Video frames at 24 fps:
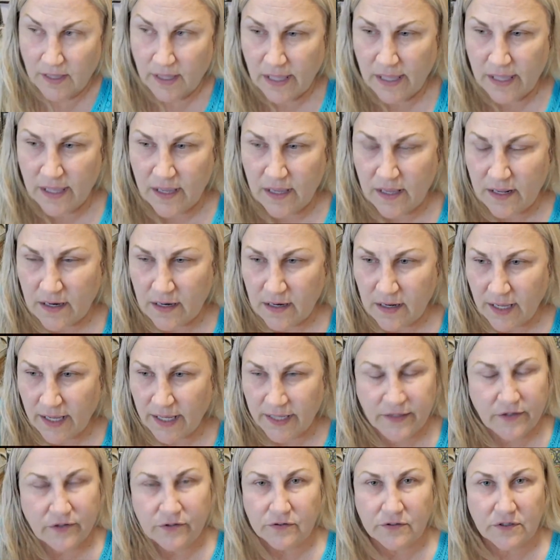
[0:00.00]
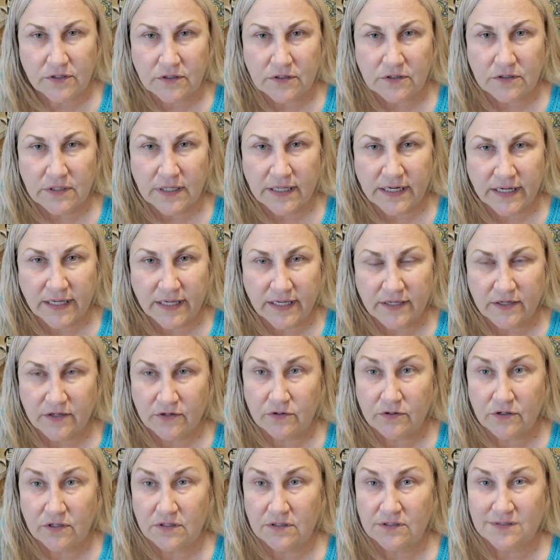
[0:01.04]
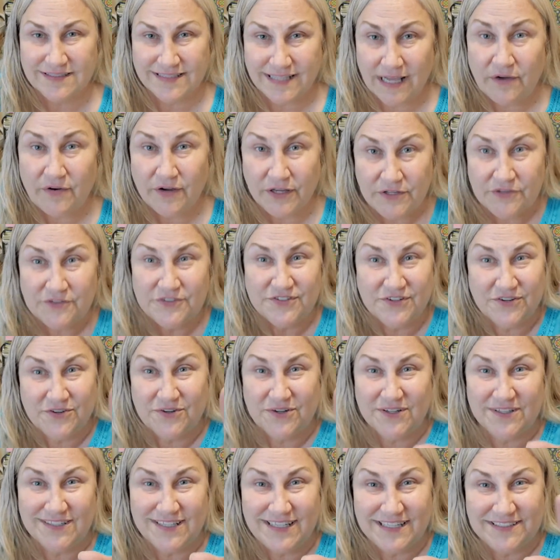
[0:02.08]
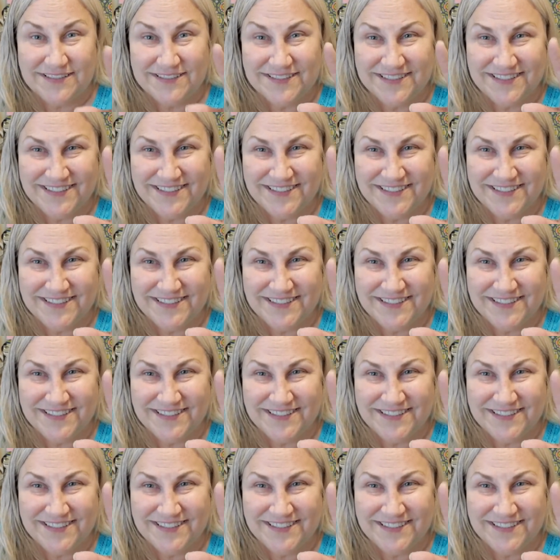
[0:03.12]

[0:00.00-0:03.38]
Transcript: And I Google and I Google now I use Google Lens